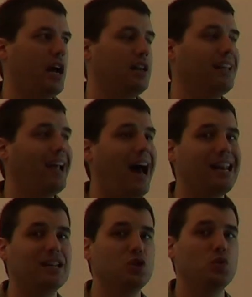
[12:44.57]
You
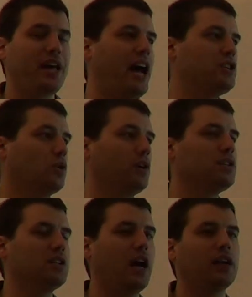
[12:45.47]
gotta do that or
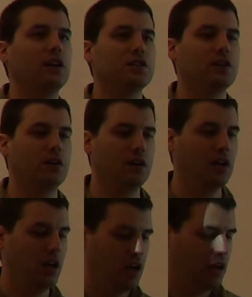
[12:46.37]
it's not considered
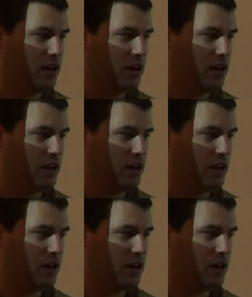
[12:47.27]
an